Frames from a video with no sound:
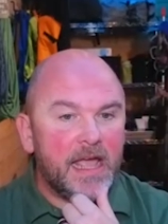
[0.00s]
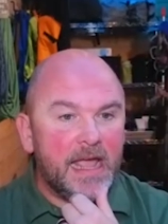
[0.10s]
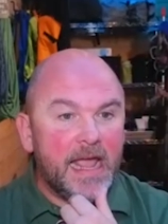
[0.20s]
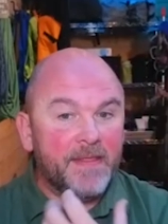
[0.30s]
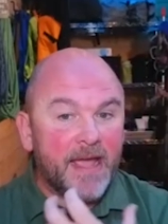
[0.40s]

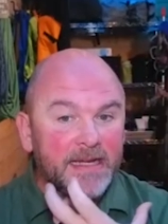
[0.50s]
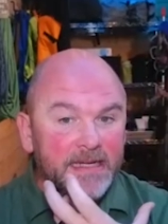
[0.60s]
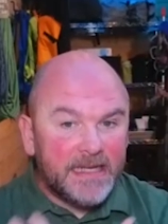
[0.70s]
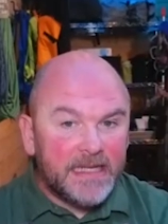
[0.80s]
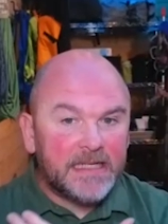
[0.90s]
and I
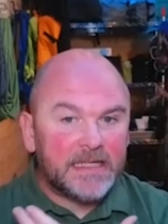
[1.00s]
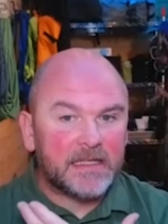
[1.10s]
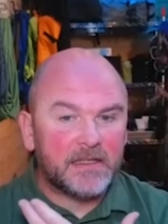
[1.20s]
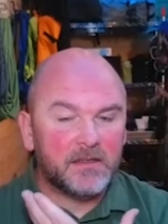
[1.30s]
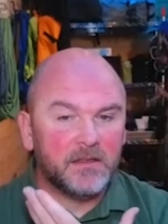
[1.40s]
need
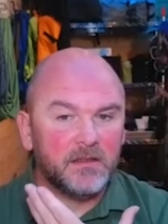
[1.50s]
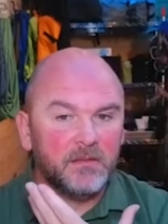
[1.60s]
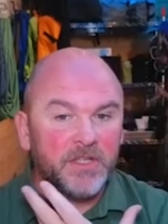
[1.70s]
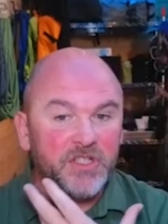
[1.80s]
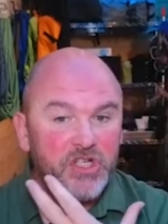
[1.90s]

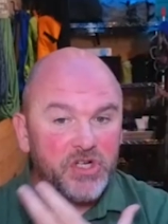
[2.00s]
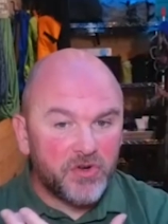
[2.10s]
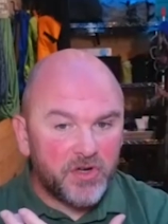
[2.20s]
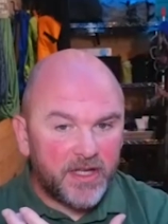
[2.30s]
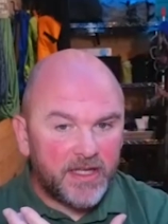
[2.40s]

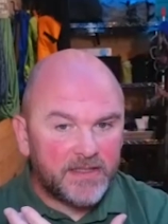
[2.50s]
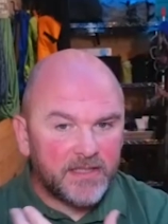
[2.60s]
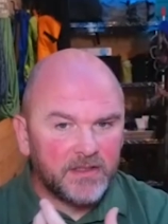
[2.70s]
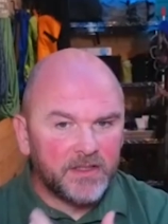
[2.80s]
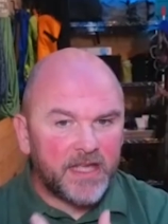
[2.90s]
maturity to
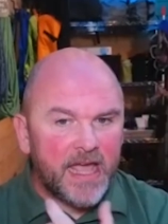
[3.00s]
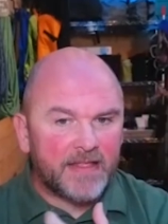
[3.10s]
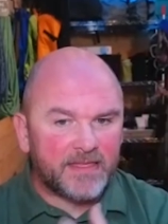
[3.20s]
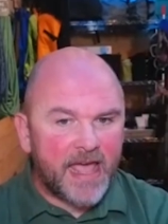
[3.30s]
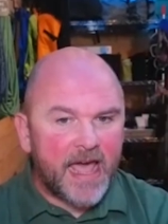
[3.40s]
look at
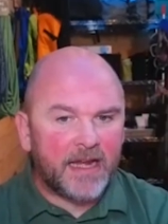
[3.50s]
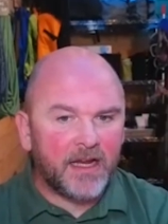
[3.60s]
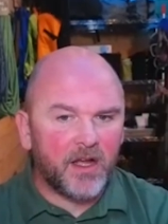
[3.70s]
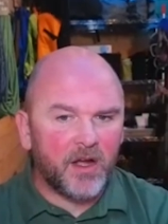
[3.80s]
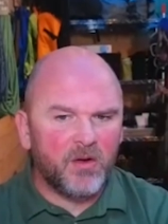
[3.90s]
that and
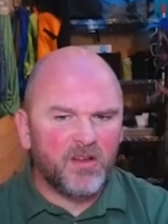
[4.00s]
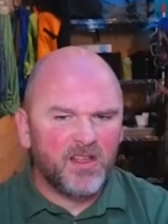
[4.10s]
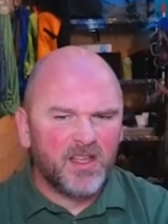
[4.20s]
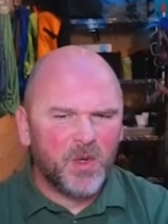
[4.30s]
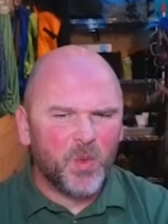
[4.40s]
go,
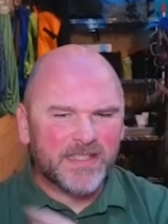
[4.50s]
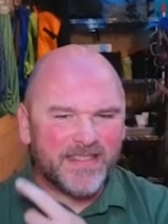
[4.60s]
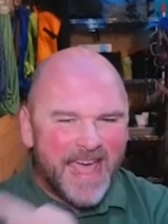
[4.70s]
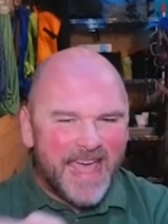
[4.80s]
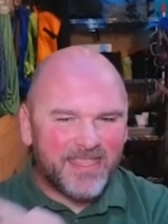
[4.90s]
was
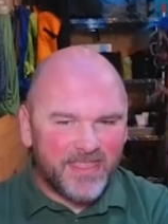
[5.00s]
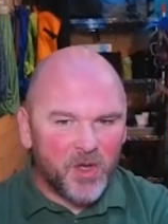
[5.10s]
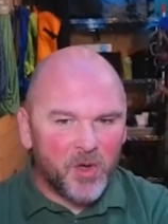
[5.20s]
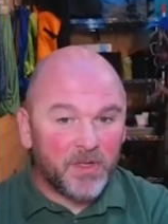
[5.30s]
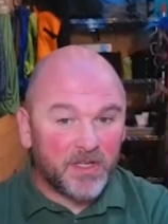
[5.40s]
that
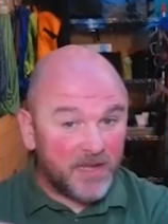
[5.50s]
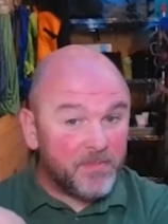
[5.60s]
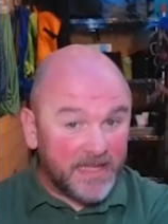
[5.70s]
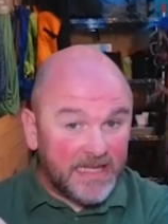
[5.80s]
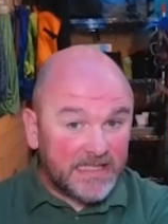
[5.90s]
them? Because that'd
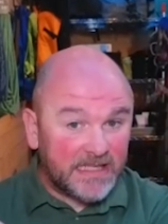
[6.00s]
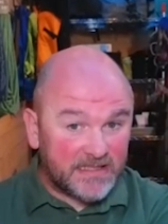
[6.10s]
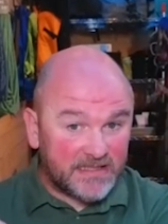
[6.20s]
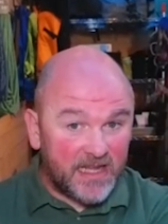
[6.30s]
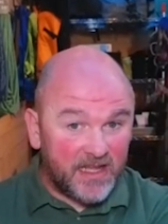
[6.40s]
be easy to
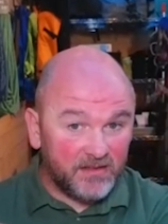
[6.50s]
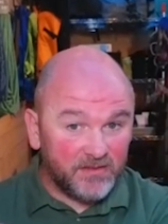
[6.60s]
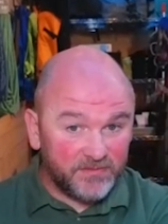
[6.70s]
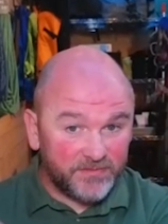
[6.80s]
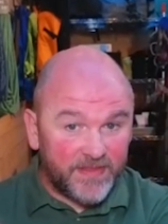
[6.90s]
say
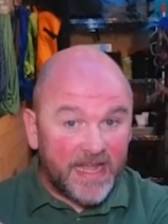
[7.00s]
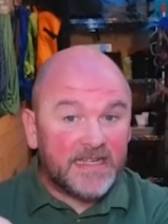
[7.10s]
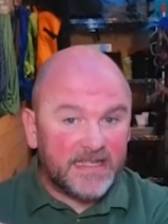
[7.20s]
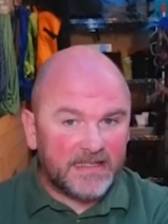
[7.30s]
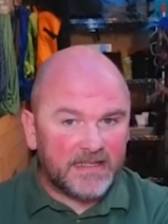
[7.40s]
they
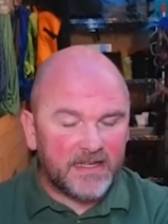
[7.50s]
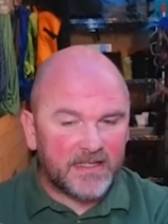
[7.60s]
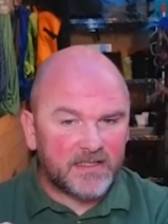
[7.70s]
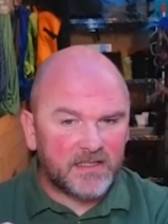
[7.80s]
did this.